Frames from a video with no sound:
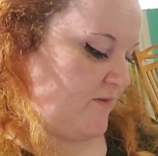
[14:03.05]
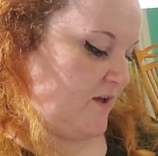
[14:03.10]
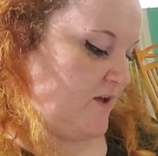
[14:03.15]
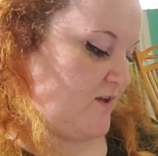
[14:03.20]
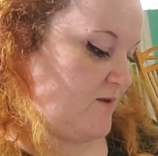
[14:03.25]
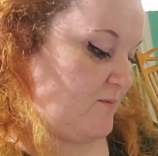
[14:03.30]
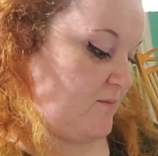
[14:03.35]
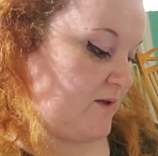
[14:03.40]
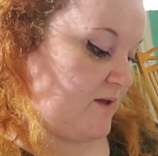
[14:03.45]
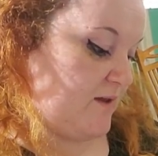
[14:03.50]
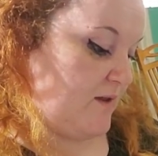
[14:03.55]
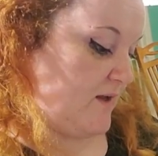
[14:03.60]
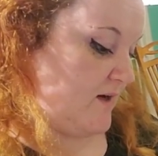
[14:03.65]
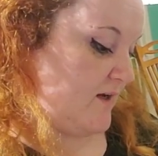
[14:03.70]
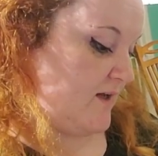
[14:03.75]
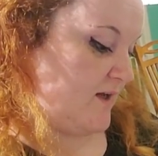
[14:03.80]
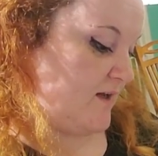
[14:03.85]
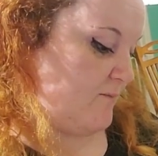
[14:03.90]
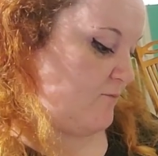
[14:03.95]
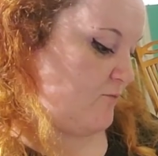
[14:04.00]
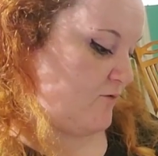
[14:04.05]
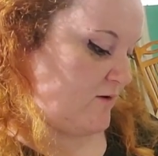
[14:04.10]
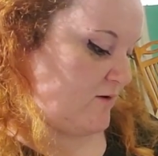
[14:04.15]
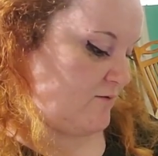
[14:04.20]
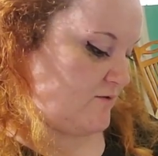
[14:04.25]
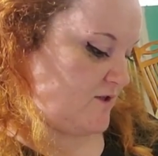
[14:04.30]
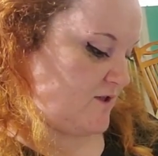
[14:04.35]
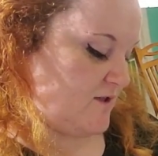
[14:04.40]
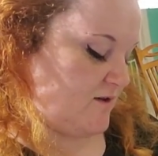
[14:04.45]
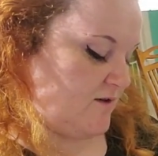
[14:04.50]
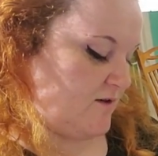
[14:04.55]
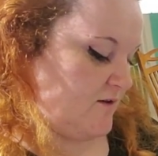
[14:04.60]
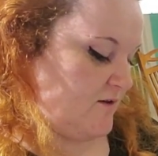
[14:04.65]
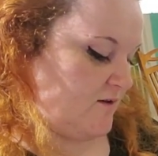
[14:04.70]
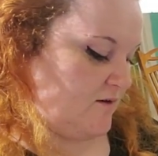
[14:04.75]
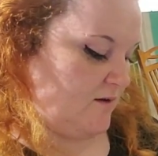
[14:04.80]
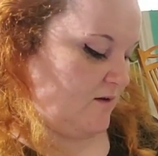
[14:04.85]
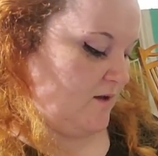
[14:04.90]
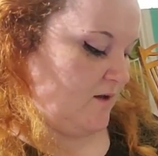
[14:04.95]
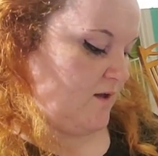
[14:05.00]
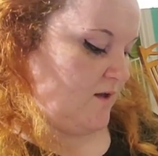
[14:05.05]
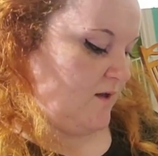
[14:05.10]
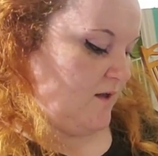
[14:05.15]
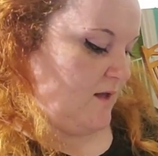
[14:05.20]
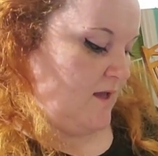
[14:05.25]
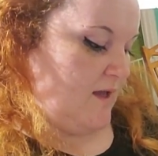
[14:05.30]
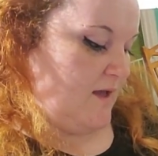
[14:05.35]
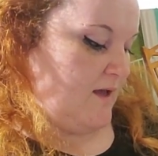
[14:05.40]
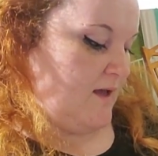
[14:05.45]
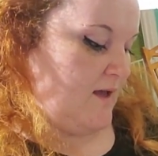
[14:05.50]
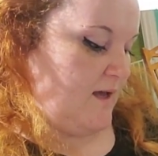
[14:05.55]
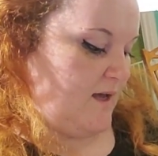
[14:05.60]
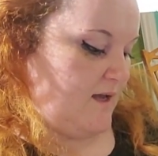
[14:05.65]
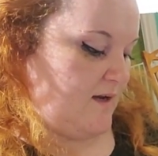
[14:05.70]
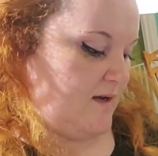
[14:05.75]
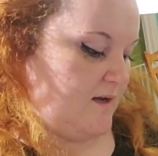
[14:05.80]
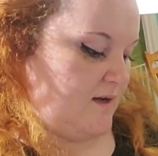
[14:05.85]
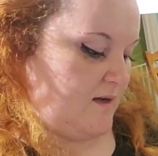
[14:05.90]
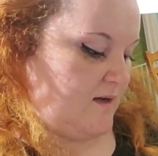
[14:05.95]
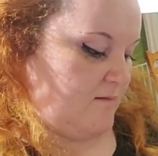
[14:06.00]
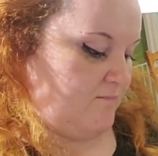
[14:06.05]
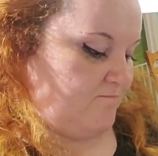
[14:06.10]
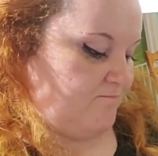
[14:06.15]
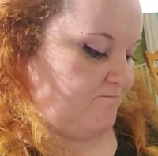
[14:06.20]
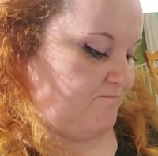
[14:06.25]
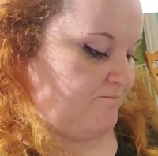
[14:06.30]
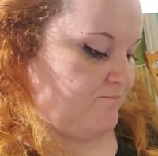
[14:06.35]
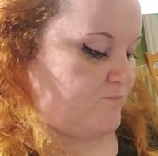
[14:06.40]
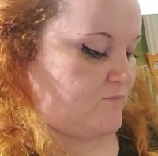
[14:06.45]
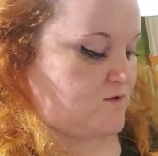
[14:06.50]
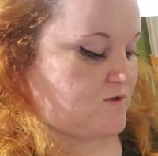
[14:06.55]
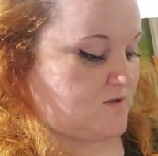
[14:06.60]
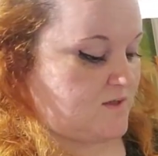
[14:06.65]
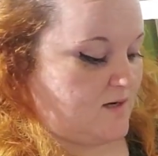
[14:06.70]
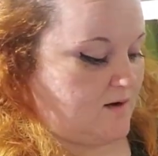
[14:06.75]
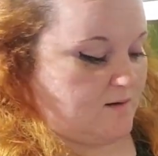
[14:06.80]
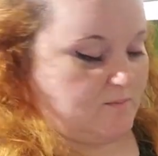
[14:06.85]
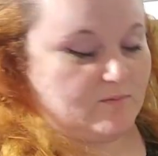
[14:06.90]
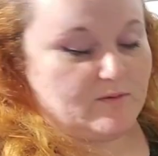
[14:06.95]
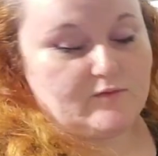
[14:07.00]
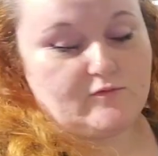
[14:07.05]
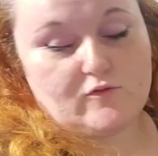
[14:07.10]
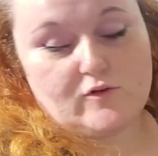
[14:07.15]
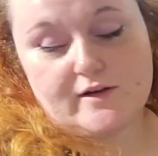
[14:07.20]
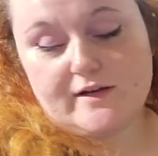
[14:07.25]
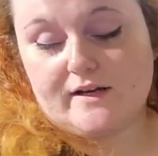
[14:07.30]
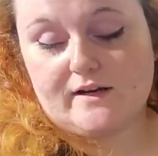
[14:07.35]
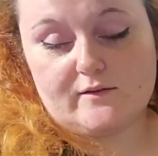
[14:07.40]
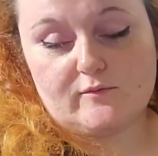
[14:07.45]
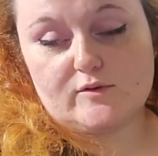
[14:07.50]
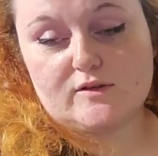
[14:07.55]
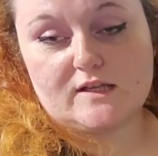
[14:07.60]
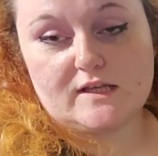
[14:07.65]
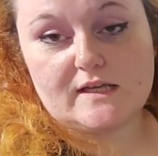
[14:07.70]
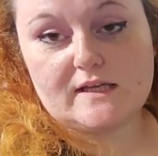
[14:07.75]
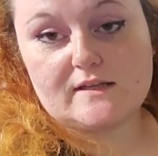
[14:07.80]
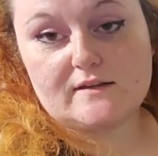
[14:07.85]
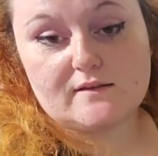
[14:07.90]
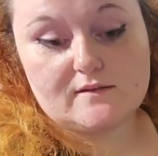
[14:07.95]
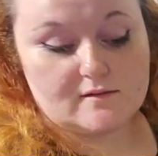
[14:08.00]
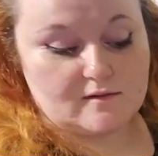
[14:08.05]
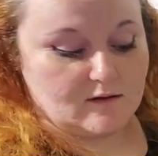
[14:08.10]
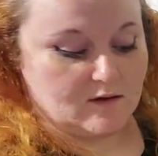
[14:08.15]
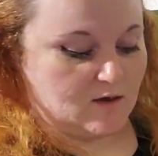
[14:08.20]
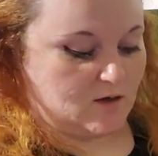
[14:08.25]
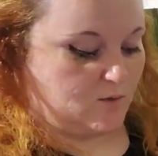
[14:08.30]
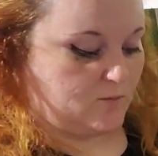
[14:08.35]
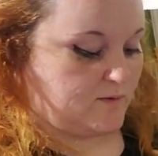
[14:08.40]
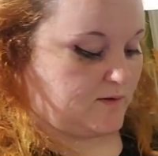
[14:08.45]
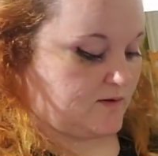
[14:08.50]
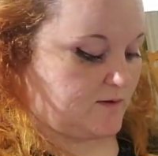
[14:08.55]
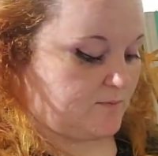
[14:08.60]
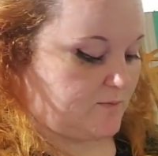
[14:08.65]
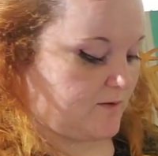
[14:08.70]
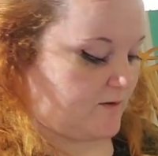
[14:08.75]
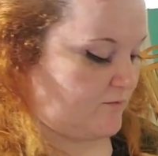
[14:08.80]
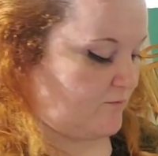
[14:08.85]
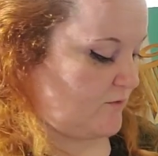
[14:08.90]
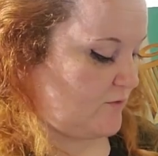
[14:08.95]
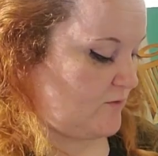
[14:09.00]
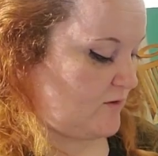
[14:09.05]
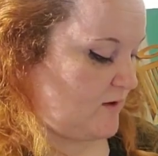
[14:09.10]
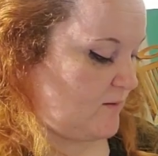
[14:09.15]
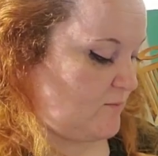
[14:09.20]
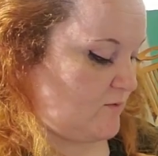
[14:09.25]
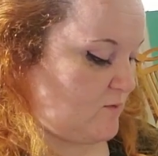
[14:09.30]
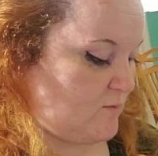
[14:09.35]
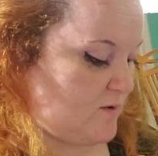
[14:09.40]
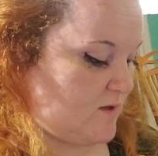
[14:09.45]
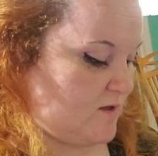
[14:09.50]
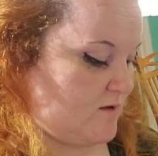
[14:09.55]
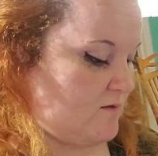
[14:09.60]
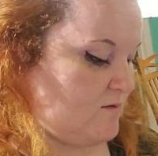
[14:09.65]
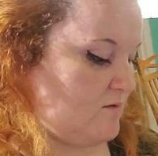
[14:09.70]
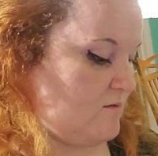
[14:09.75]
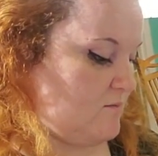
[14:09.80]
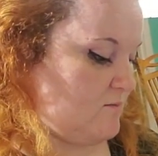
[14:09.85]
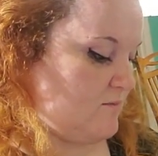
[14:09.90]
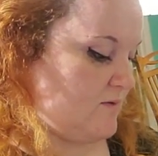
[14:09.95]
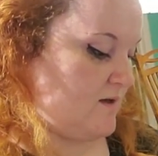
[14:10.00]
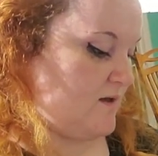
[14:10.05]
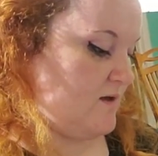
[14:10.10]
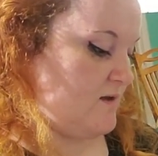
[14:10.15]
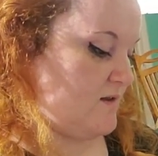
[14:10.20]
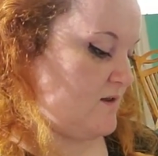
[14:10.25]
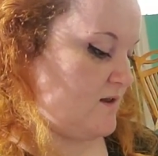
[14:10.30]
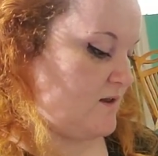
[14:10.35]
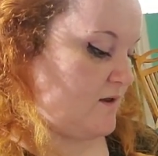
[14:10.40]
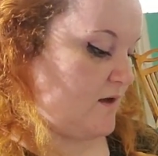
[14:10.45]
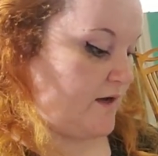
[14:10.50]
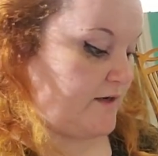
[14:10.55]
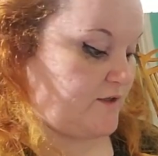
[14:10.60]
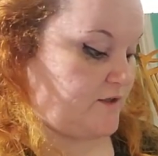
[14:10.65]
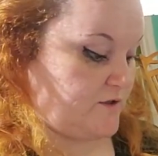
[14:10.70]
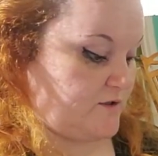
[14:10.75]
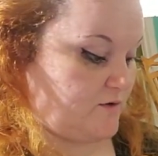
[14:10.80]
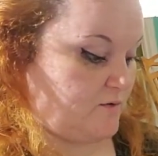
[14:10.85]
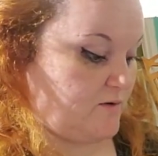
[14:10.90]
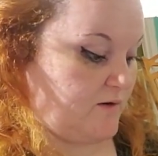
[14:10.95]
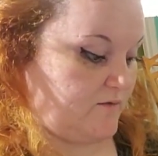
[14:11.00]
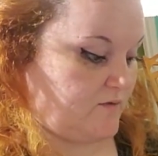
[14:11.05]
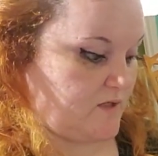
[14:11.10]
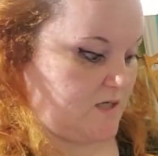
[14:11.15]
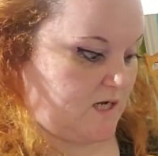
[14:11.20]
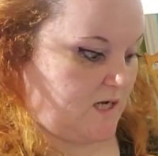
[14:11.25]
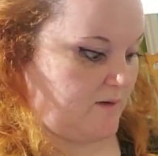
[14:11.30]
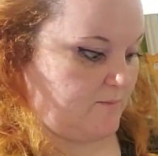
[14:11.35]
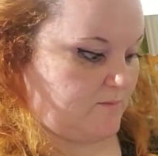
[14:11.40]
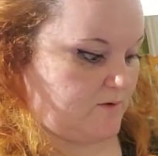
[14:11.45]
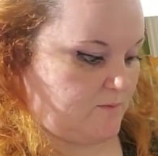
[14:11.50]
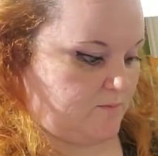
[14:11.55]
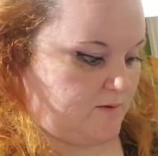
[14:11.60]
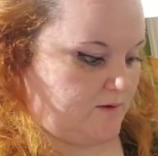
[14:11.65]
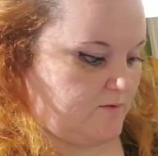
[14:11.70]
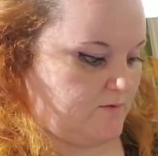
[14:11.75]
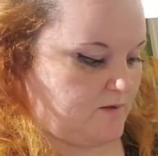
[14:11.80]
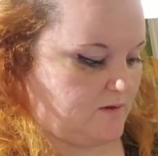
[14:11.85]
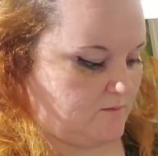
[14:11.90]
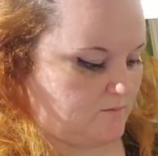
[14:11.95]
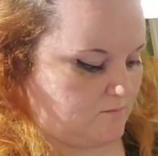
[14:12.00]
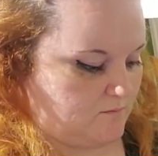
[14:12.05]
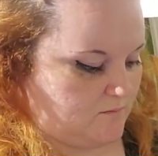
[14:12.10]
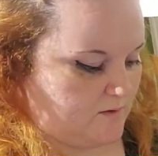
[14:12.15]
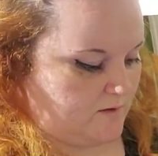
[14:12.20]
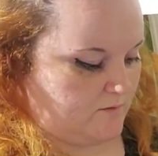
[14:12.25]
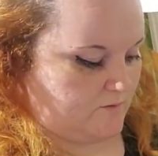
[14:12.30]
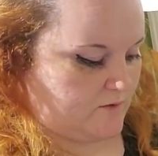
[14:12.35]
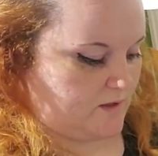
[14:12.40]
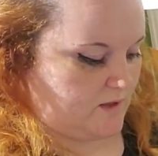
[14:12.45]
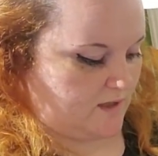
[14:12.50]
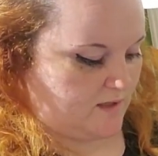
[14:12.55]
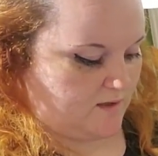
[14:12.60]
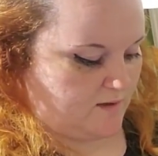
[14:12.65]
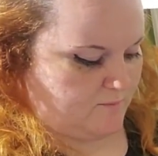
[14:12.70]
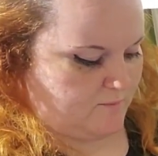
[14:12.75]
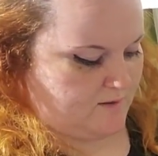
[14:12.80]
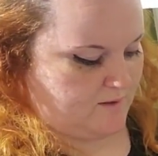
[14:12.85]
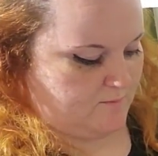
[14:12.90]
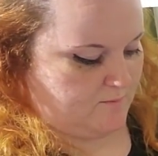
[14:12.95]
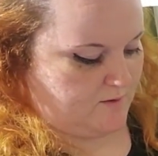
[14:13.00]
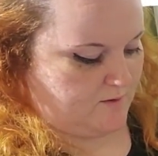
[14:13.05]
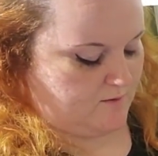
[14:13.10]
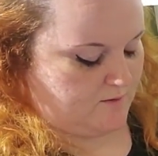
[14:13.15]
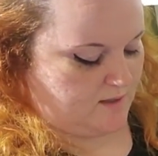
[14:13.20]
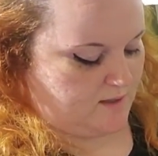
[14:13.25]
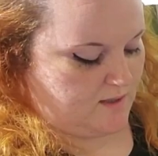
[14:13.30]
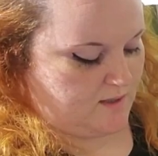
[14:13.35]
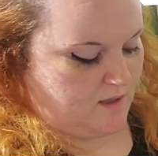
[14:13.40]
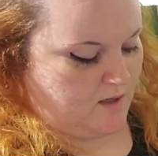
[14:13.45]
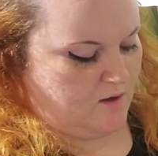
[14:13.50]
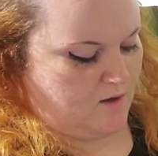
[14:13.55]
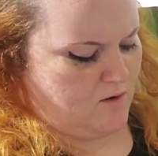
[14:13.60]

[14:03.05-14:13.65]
I used to play a lot of games when I was younger. And uh, so now I play Fortnite with the kids. We only play a few times a week because I just don't have the time to play with them every night. I mean, it'd be great.